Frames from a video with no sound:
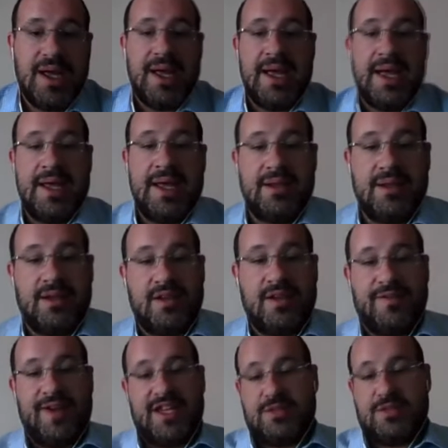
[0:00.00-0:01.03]
and the
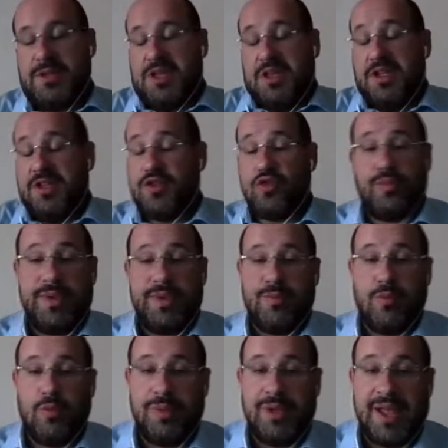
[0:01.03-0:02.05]
investment needs to be
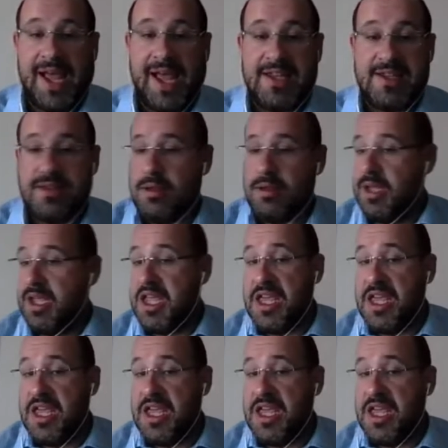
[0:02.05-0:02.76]
mobilized